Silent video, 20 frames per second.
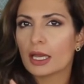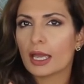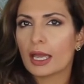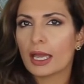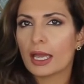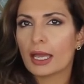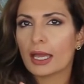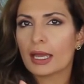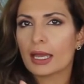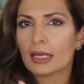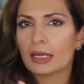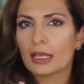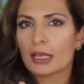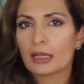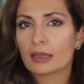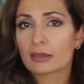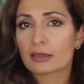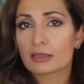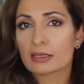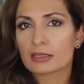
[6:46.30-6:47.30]
and
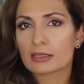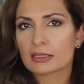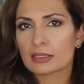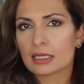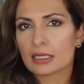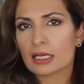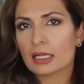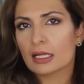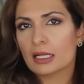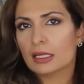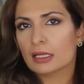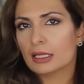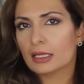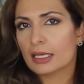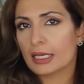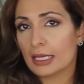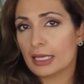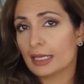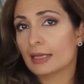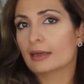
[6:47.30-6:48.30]
it's still
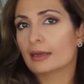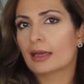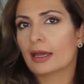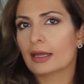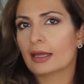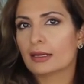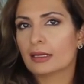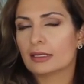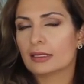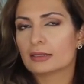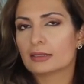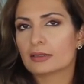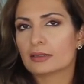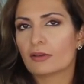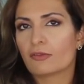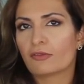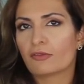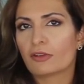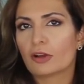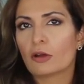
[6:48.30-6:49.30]
in, and it's
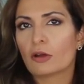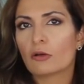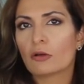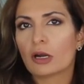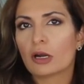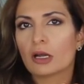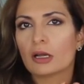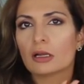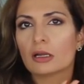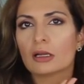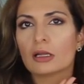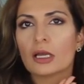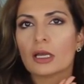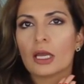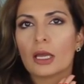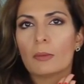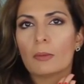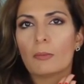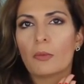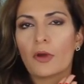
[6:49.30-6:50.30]
a floral
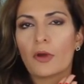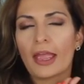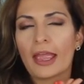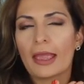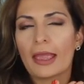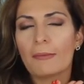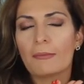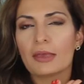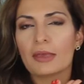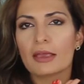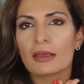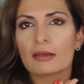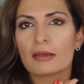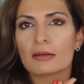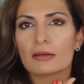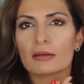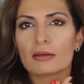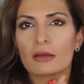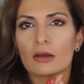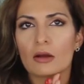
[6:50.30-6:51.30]

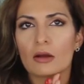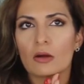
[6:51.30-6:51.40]
bohemian